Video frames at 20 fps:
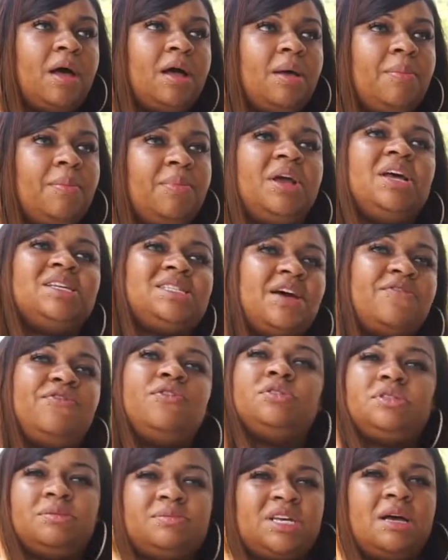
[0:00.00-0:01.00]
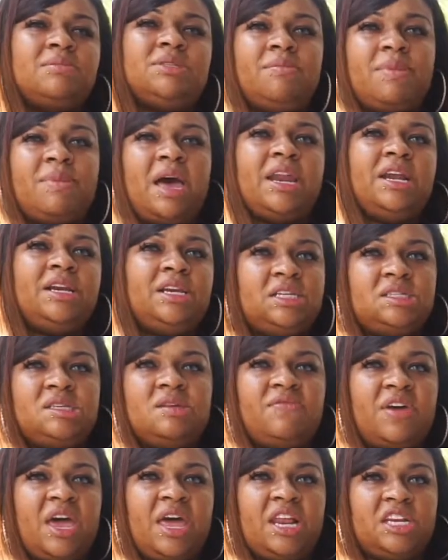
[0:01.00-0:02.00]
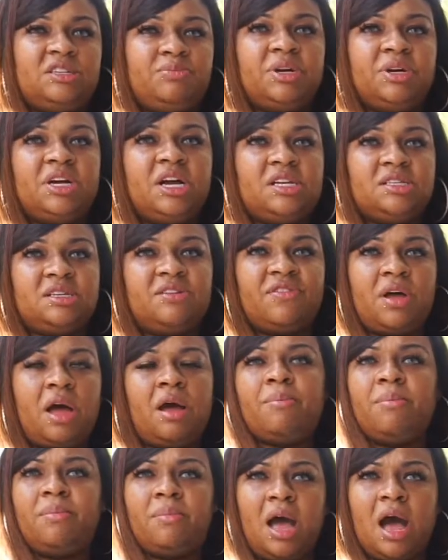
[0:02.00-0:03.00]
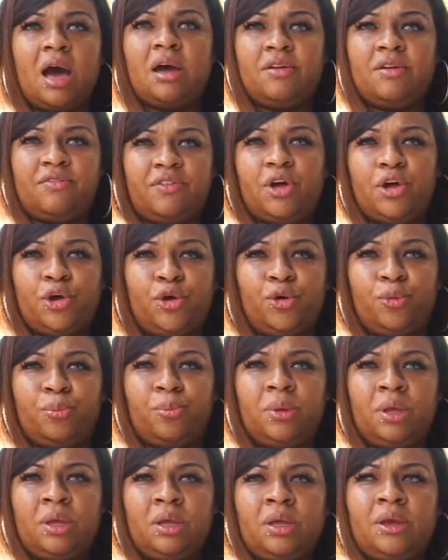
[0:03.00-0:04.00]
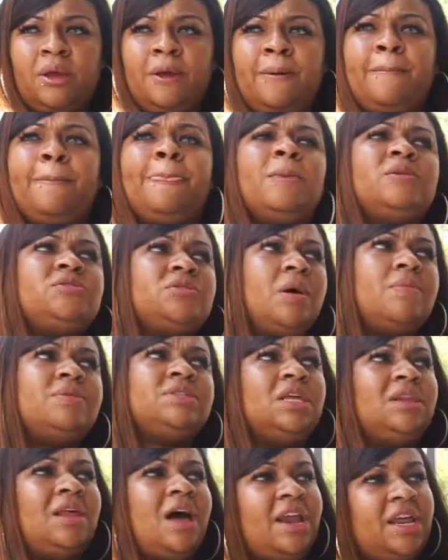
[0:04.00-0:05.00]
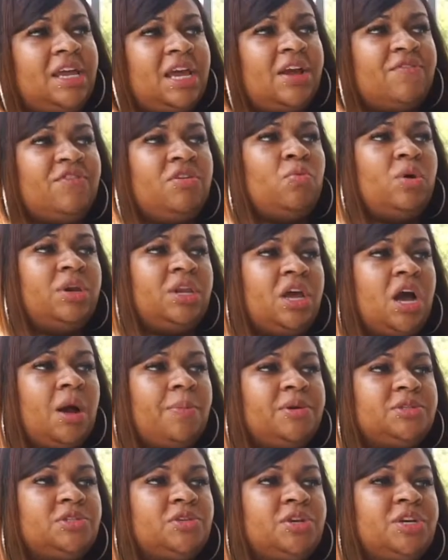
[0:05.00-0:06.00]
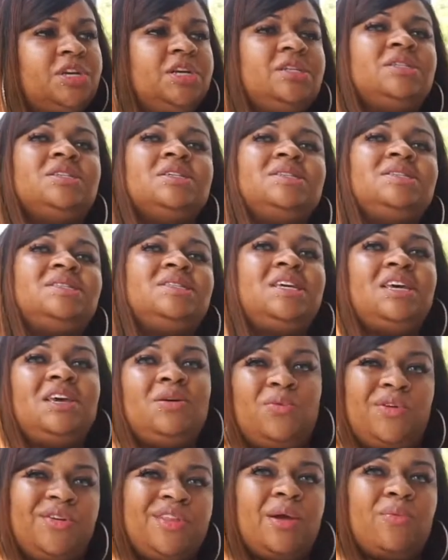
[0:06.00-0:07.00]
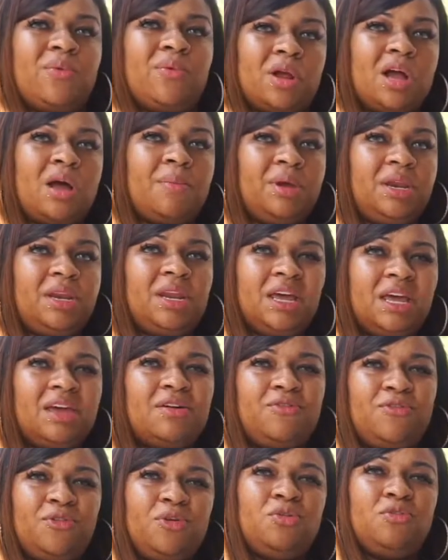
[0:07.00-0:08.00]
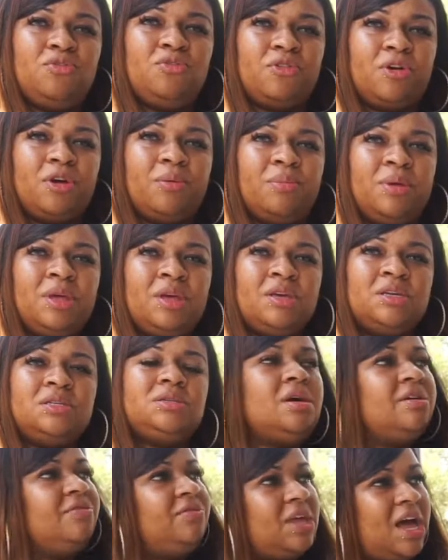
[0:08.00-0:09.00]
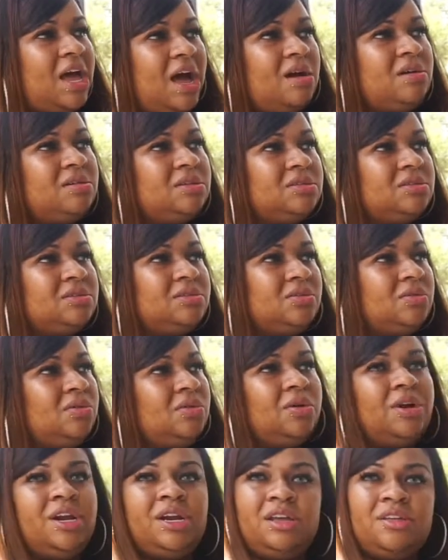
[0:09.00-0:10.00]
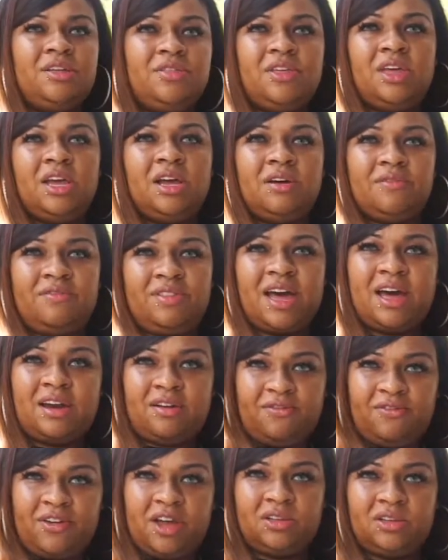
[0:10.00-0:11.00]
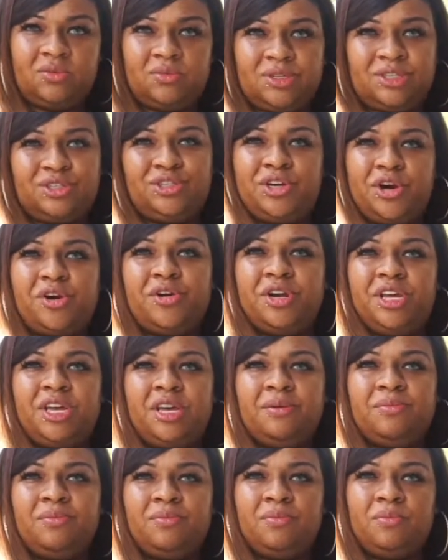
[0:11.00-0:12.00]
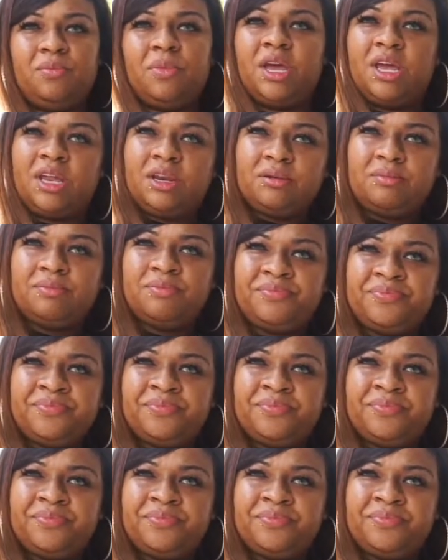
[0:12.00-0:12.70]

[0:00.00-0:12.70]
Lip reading: because I feel sometimes I'm at a disadvantage because I'm out of a home. So I was allotting everyone the opportunity to see where they were coming to get food from. So if the house or anything of that effect was dirty and